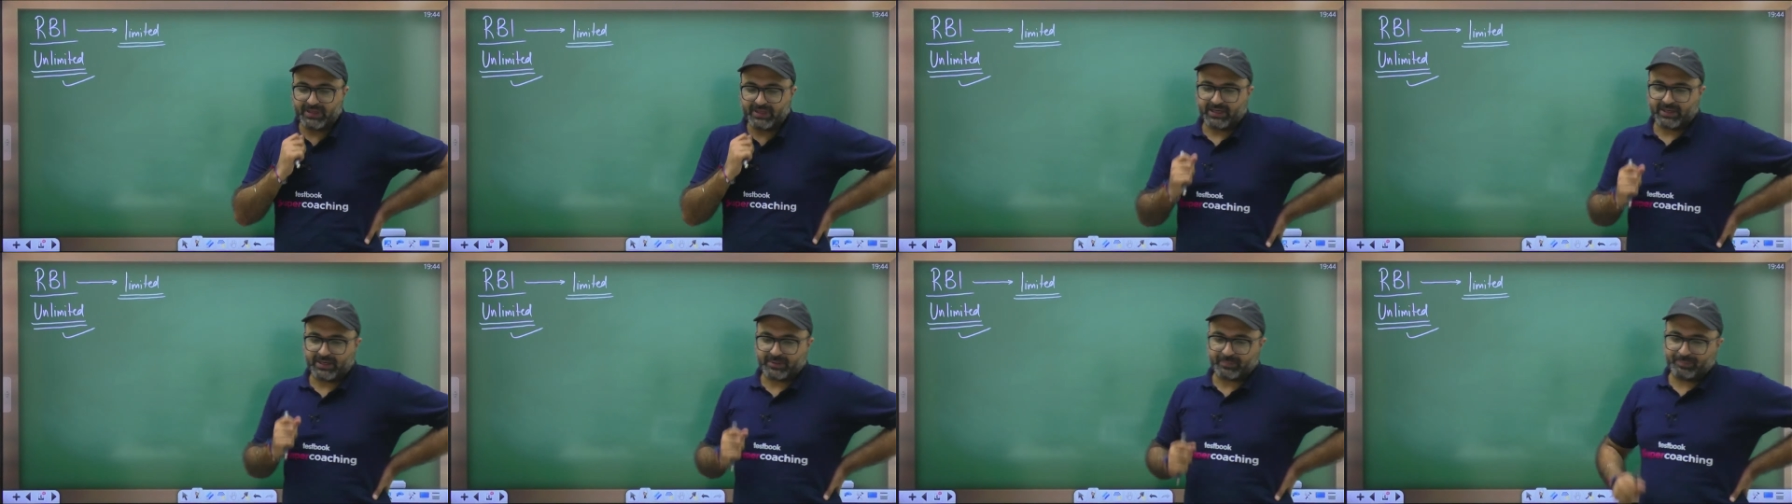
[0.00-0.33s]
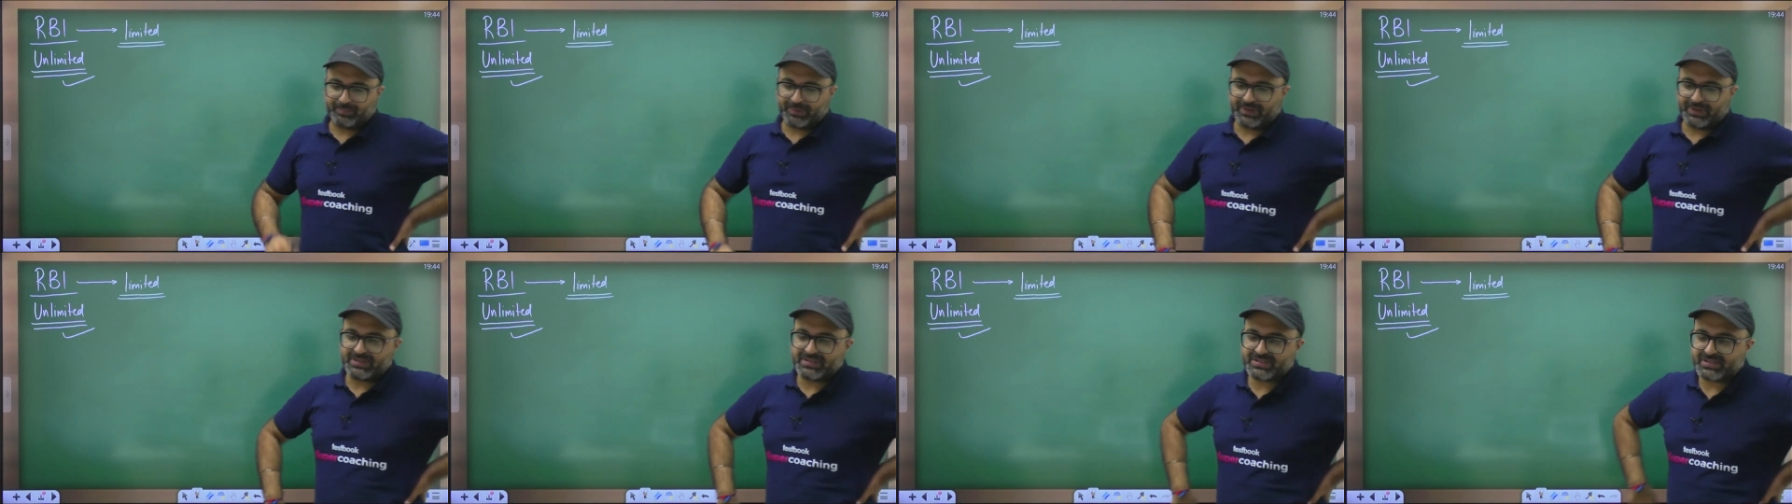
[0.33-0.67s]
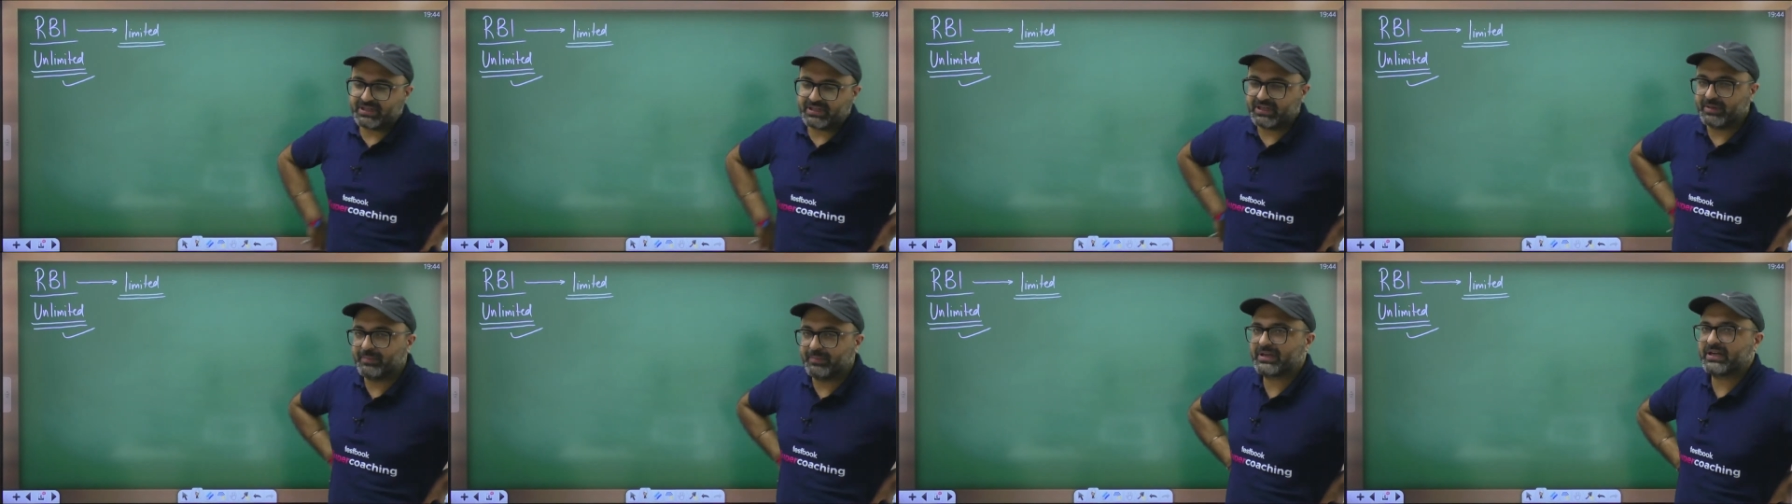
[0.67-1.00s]
prints
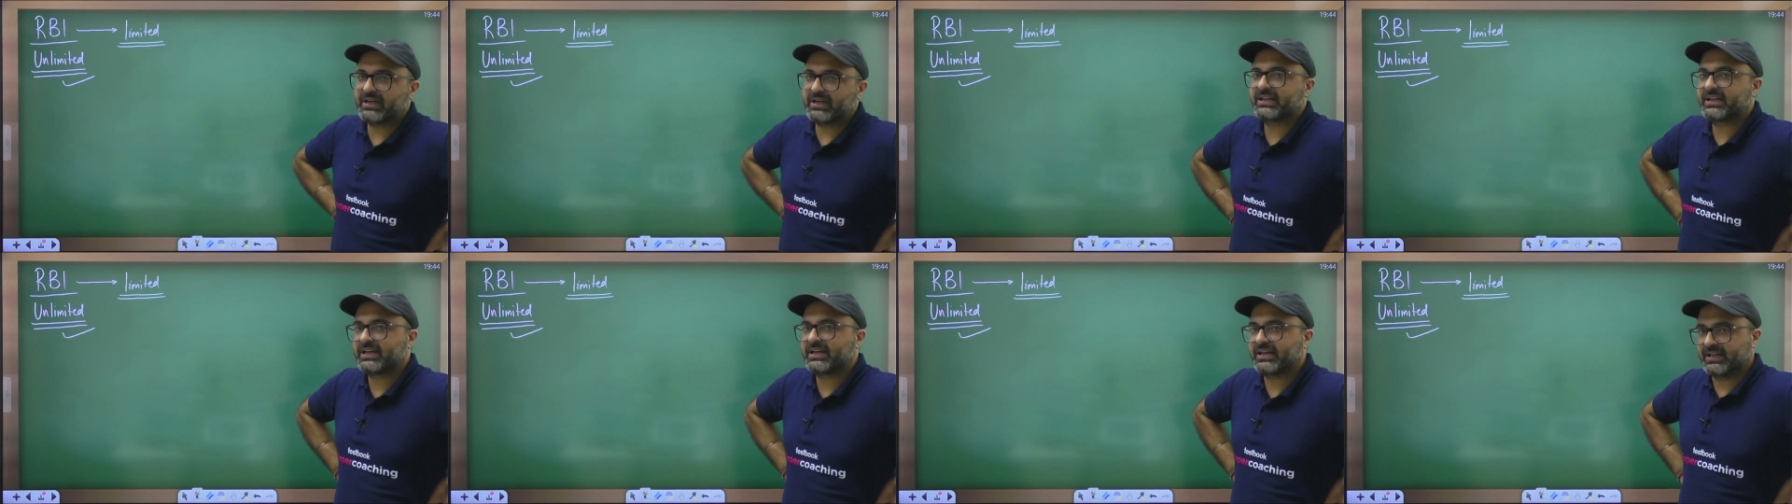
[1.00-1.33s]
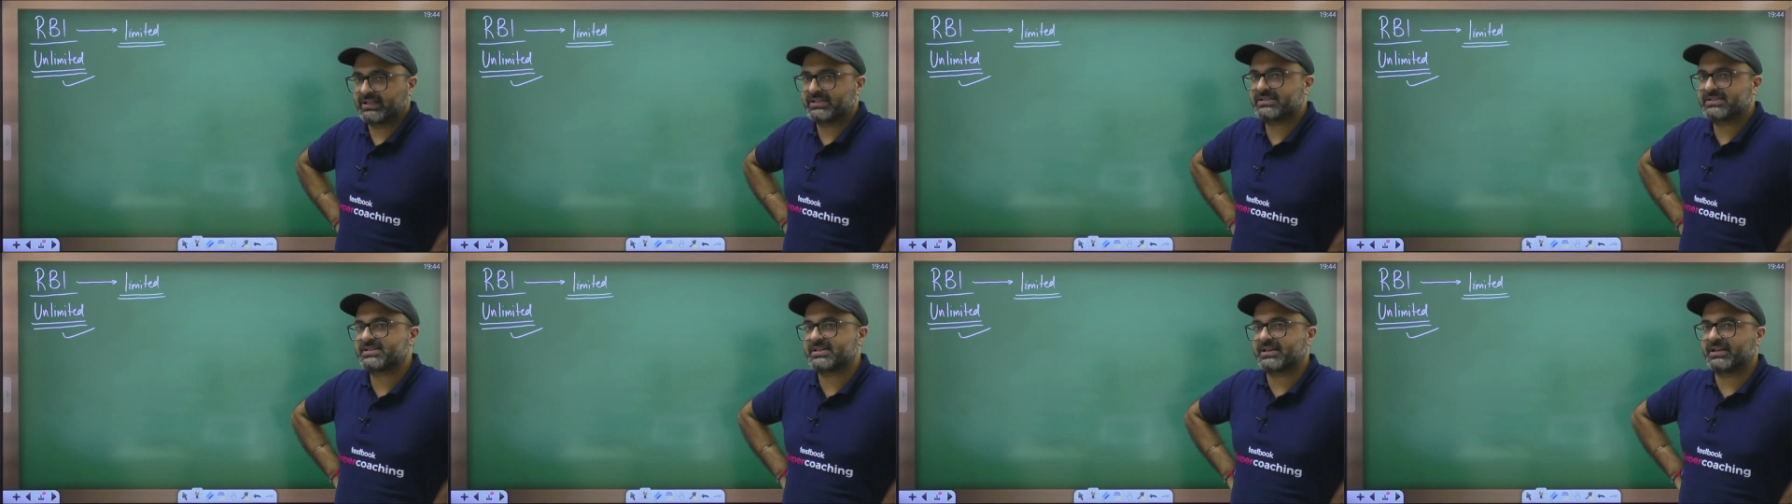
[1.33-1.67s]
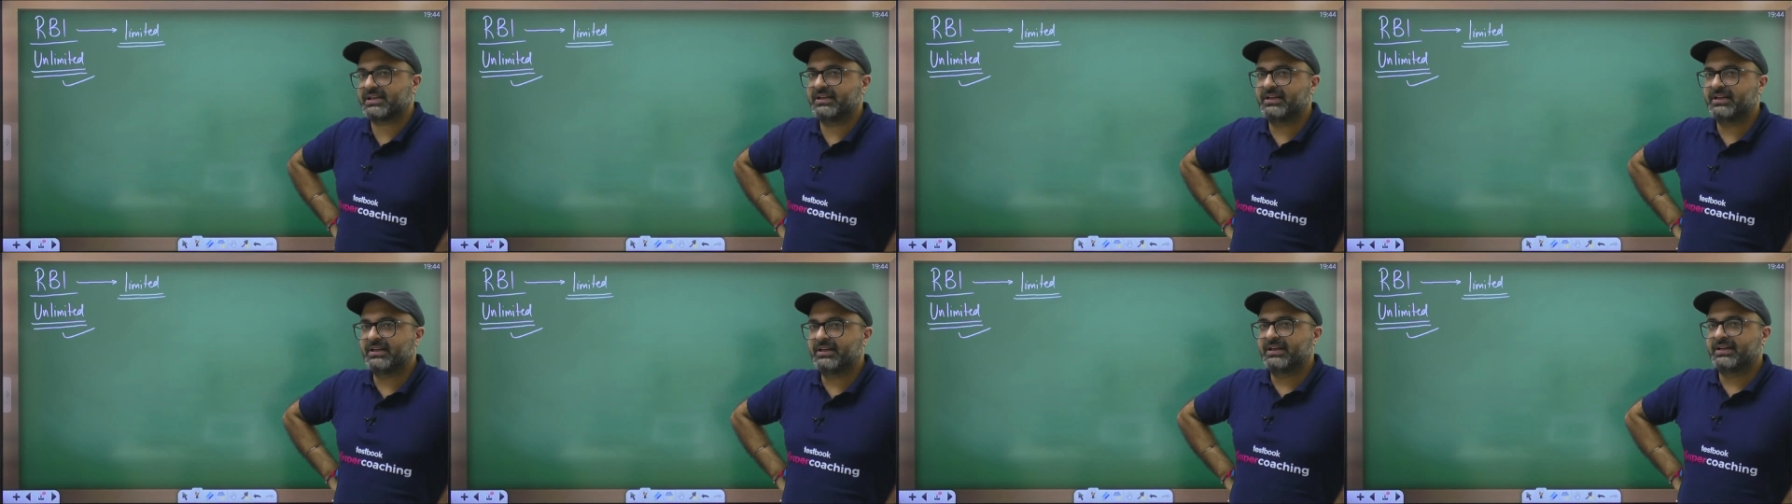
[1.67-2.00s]
limited currency,
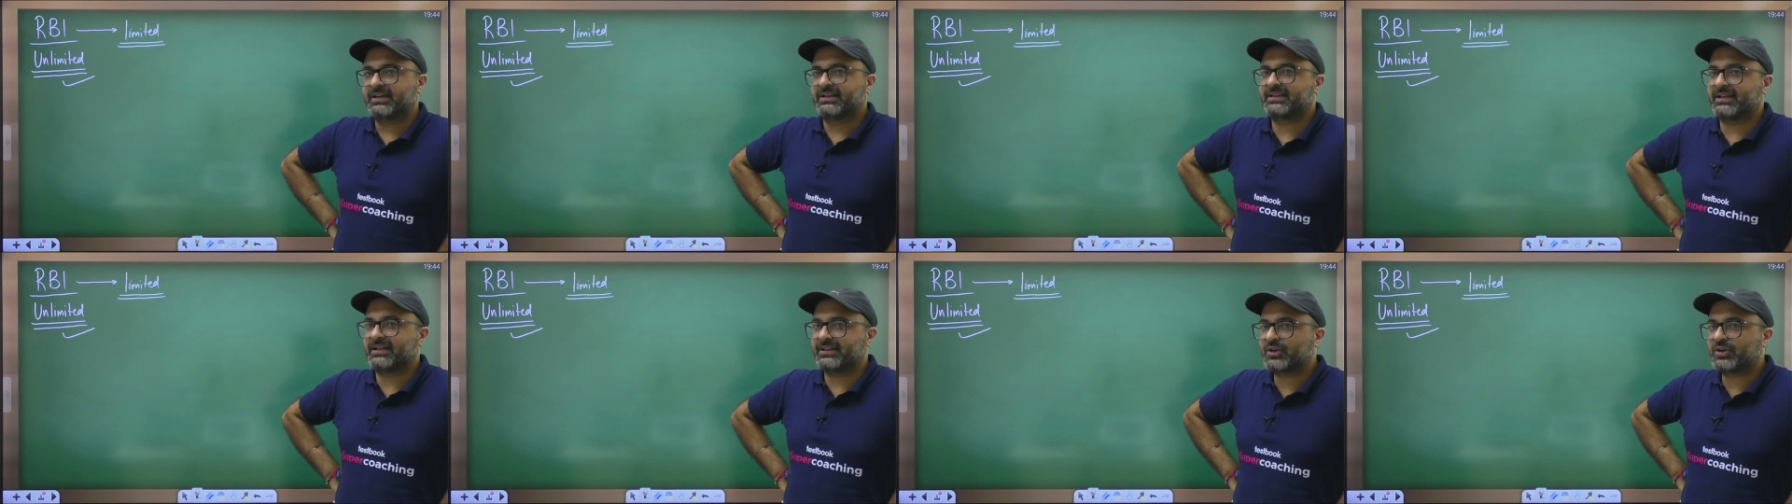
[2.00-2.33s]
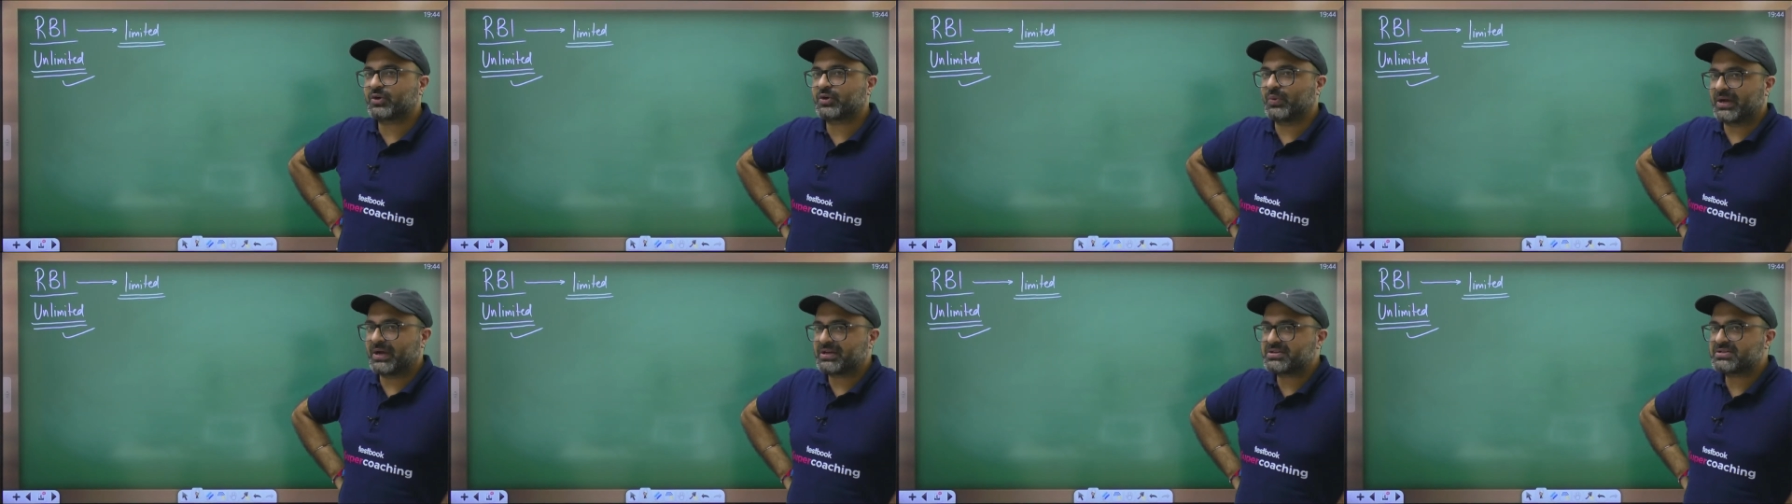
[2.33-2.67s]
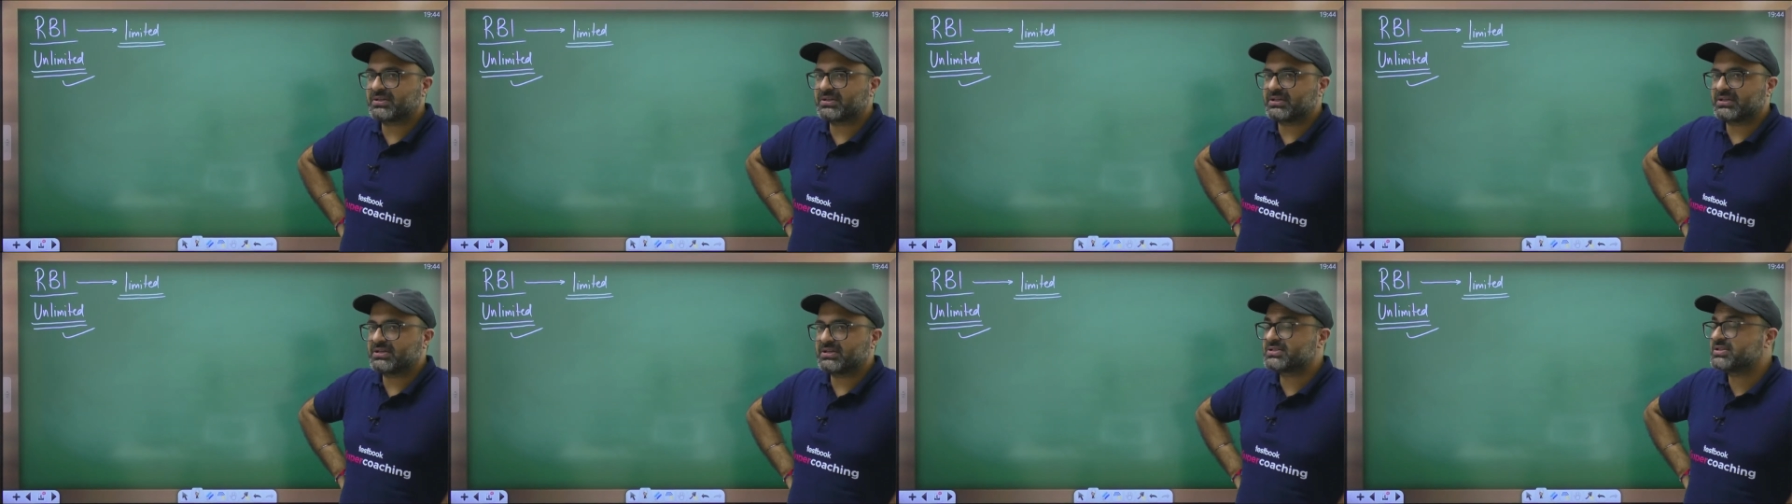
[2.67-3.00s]
then the question is,
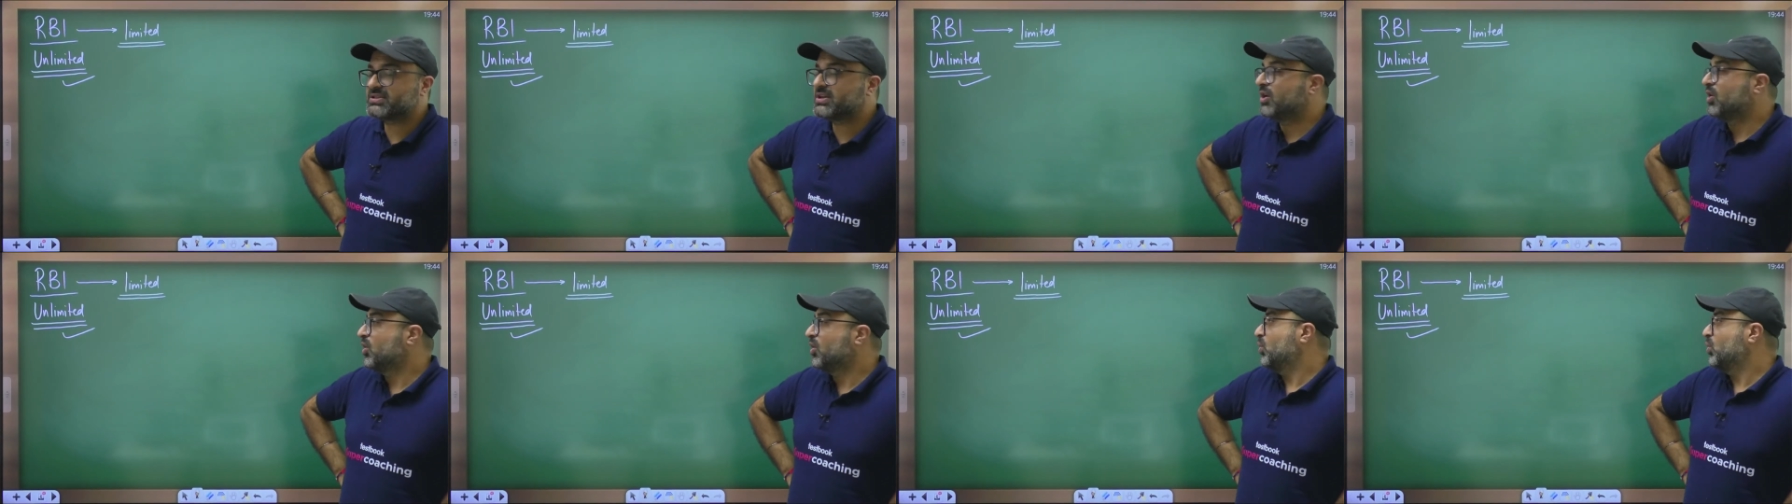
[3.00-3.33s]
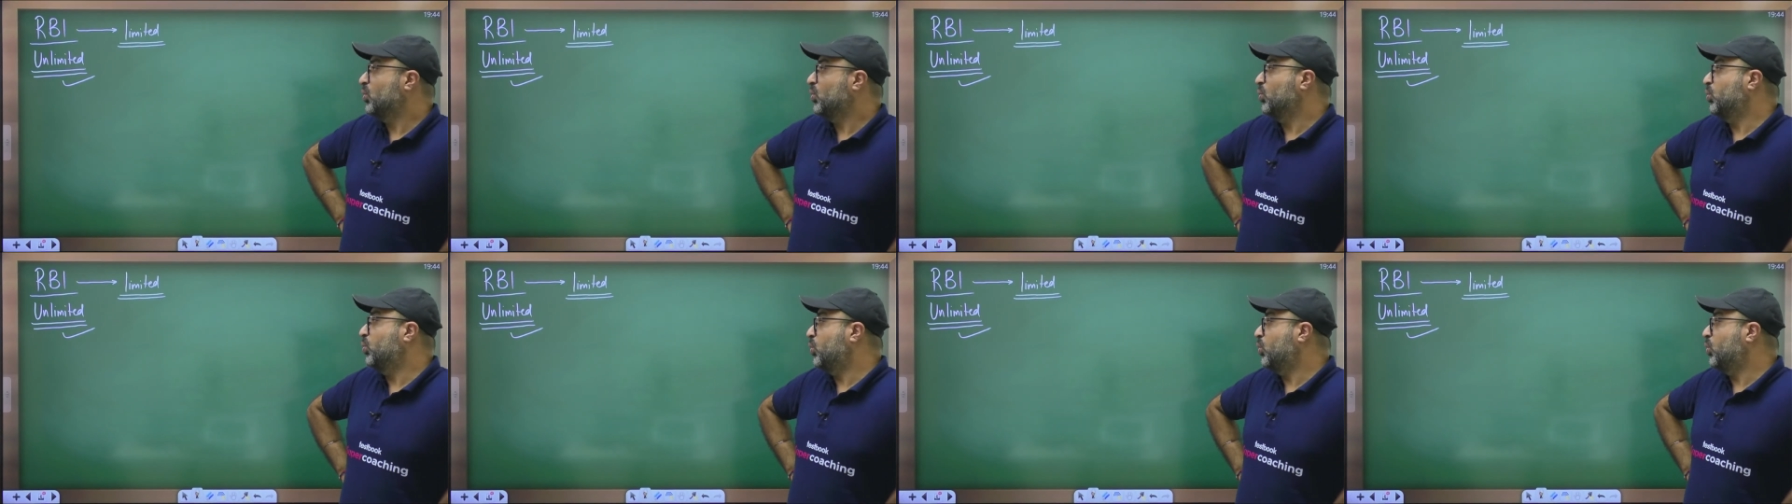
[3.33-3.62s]
what